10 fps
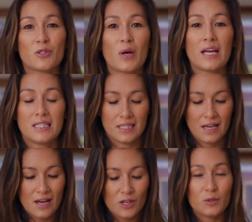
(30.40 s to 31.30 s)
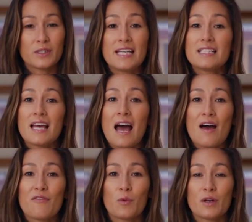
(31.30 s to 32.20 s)
trays. You'll need to
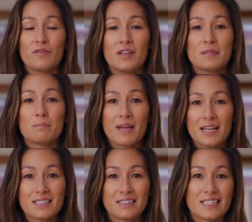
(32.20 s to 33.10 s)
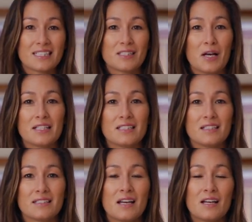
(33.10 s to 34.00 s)
have one of these mandolin
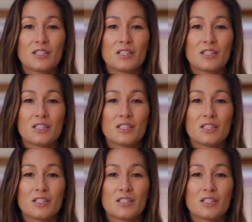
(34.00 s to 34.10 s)
slicers